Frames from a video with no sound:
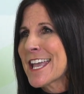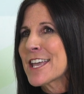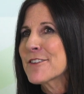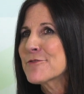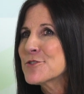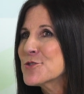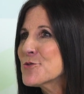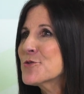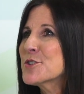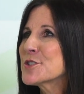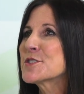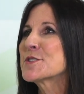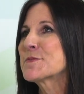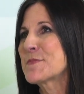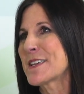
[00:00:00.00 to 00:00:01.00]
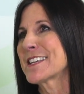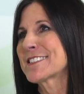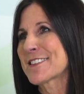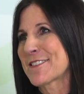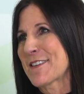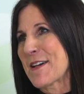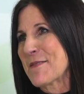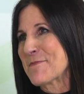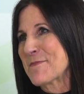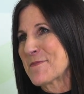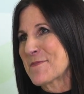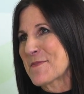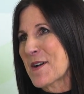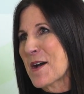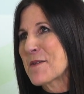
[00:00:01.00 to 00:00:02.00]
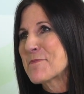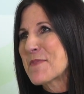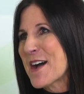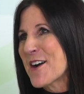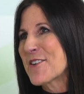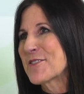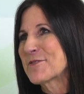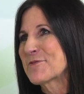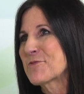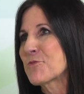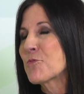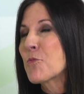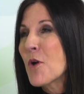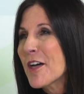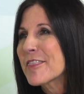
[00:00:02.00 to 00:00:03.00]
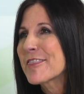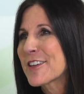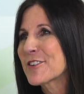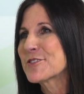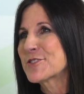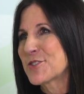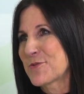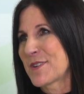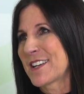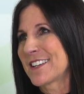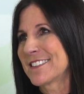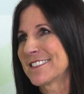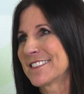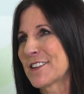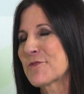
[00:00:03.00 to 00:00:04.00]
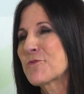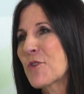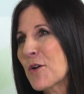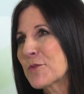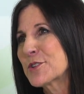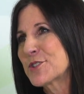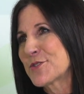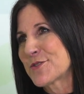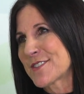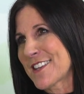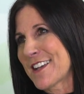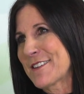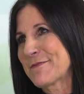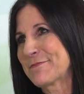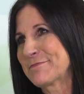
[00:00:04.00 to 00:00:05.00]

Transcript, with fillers: if you could speak to them about what they're doing, what would you say?